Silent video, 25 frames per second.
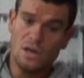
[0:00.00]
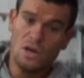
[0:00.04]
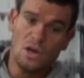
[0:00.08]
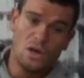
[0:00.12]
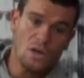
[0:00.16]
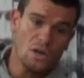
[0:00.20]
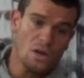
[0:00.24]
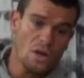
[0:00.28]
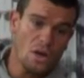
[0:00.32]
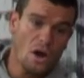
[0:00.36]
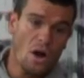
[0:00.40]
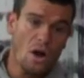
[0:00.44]

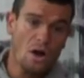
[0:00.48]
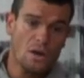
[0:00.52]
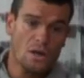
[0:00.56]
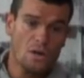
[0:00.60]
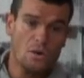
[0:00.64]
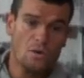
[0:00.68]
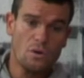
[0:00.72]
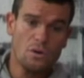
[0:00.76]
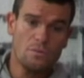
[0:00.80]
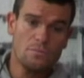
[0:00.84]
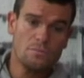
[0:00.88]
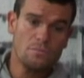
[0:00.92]
look, I
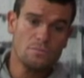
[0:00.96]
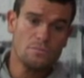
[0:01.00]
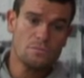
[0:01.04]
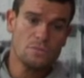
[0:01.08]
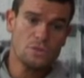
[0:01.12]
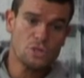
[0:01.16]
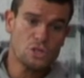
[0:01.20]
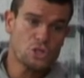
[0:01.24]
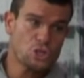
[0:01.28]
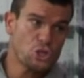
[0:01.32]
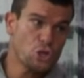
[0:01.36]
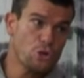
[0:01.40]
know I'm
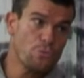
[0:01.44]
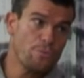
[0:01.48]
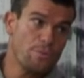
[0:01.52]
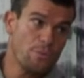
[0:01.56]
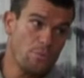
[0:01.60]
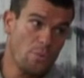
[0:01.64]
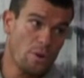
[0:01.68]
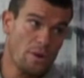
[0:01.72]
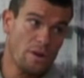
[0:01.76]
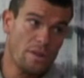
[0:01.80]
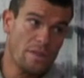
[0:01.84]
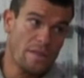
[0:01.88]
the stupid
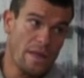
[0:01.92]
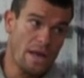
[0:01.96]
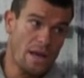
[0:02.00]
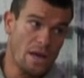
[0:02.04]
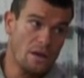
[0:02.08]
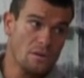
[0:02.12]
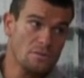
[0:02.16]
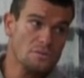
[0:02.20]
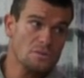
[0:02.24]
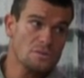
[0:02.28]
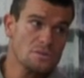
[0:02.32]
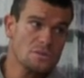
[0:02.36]
one in the
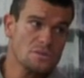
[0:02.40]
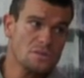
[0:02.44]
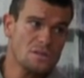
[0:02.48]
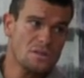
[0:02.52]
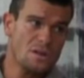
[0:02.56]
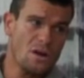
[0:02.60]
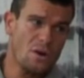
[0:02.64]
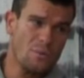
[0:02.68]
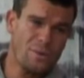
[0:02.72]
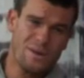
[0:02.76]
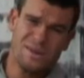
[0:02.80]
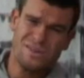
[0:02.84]
house.
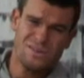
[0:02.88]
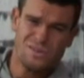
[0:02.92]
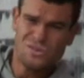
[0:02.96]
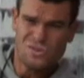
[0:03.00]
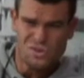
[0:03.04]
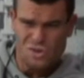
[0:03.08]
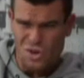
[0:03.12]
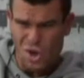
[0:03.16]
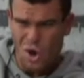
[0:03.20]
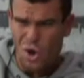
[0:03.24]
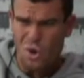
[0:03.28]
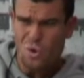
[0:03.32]
And I went,
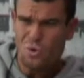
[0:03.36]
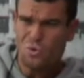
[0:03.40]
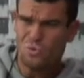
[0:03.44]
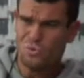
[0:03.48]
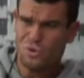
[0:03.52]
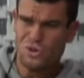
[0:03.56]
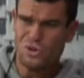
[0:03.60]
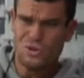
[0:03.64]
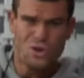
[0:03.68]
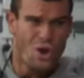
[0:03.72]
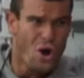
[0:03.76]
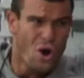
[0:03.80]
no,
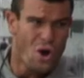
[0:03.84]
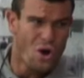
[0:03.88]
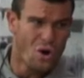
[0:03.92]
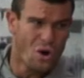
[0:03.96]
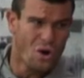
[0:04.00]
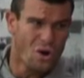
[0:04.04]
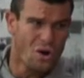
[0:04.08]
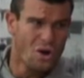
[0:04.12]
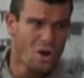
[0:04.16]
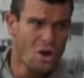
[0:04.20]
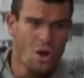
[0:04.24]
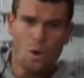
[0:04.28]
you're not.
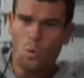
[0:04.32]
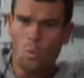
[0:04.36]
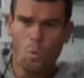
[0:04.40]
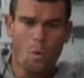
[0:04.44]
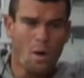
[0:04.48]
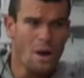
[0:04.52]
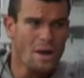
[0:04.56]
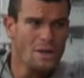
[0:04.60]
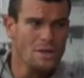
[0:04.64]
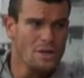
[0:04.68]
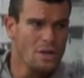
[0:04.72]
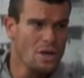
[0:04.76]
Mm.
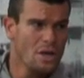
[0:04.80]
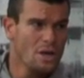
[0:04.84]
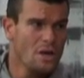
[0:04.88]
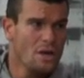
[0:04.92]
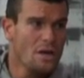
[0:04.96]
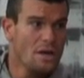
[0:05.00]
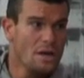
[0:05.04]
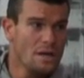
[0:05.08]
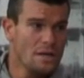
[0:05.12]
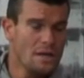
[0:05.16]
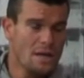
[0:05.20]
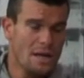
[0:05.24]
Why?
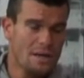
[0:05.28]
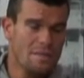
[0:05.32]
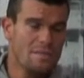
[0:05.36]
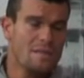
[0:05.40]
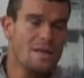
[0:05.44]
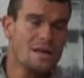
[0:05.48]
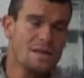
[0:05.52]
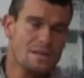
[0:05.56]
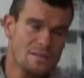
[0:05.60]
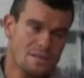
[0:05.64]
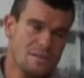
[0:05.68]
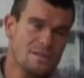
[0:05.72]
And
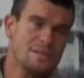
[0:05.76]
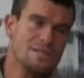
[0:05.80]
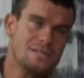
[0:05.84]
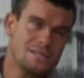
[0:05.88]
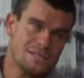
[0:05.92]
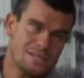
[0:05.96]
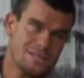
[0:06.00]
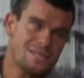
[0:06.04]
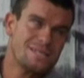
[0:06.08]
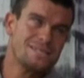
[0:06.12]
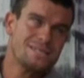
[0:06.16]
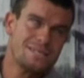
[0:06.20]
that, this
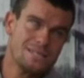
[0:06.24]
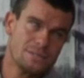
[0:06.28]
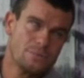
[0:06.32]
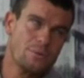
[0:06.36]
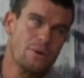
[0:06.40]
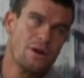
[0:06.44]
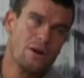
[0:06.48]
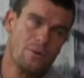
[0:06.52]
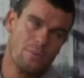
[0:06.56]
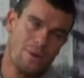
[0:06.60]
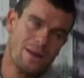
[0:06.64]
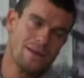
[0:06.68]
is
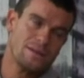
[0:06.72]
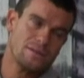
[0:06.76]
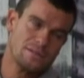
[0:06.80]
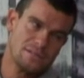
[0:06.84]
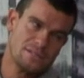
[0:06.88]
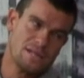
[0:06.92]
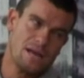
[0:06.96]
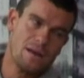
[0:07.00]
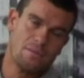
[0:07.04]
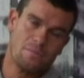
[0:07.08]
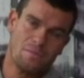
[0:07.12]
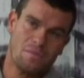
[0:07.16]
where it went,
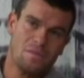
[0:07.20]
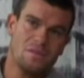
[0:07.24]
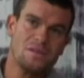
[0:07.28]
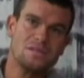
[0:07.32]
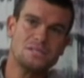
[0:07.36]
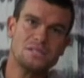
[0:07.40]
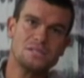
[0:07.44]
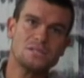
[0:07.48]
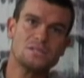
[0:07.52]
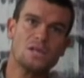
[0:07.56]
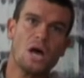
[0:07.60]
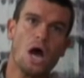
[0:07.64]
Sam.
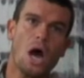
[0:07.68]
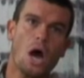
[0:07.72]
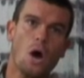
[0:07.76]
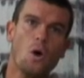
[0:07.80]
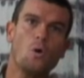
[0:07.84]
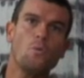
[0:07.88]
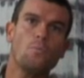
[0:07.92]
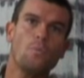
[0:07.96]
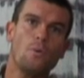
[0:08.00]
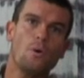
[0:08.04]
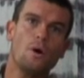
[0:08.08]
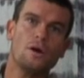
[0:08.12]
This is the
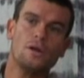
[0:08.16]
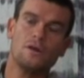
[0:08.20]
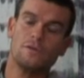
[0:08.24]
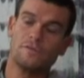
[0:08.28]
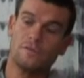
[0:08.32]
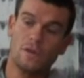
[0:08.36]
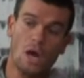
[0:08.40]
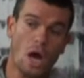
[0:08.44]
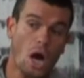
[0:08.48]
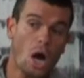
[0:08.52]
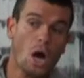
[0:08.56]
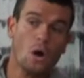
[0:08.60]
whole point of
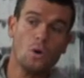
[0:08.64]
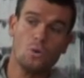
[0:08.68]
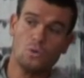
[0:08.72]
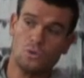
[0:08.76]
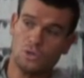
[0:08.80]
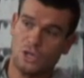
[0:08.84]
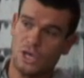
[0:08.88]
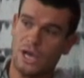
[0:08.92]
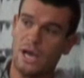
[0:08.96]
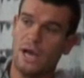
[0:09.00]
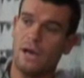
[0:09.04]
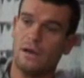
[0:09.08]
the whole
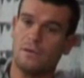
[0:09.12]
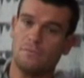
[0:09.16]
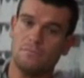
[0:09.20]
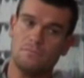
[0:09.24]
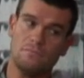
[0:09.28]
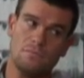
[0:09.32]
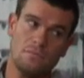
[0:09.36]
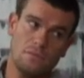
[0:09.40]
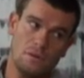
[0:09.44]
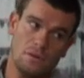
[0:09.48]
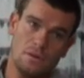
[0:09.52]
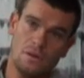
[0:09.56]
chat.
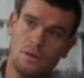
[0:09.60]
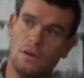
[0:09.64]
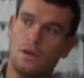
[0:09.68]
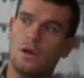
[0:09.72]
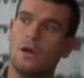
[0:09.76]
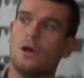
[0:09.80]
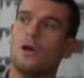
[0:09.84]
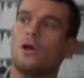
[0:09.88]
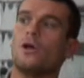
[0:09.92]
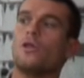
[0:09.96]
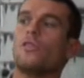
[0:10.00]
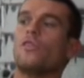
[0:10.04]

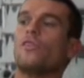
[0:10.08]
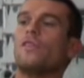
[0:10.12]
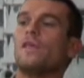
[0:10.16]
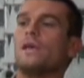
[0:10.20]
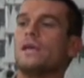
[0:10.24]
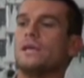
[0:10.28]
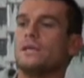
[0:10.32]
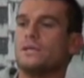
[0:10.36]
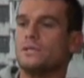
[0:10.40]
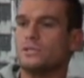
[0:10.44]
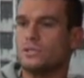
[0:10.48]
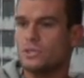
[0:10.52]

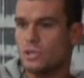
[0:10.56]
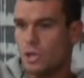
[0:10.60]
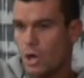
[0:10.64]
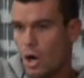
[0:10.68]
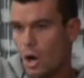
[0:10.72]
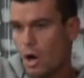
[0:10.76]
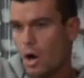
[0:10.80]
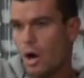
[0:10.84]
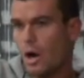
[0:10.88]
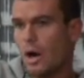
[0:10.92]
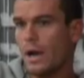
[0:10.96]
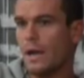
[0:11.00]
The
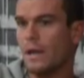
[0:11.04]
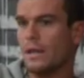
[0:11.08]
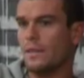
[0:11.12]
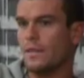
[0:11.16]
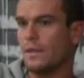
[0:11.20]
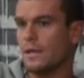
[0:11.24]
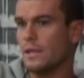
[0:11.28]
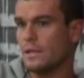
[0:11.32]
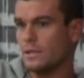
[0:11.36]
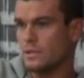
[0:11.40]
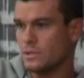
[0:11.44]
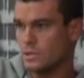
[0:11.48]

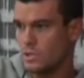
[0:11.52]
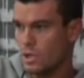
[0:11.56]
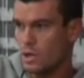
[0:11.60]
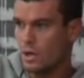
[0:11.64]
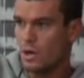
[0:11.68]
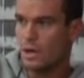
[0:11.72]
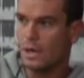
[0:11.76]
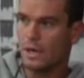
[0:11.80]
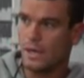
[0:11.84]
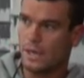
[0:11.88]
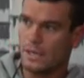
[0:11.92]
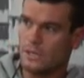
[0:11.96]

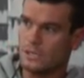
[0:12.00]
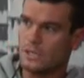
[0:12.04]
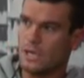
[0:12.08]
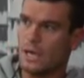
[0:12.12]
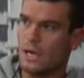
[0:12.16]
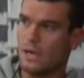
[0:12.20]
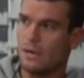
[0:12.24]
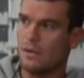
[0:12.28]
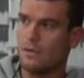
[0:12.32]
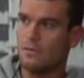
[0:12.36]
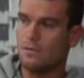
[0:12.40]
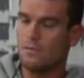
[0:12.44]
entire
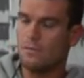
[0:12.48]
chat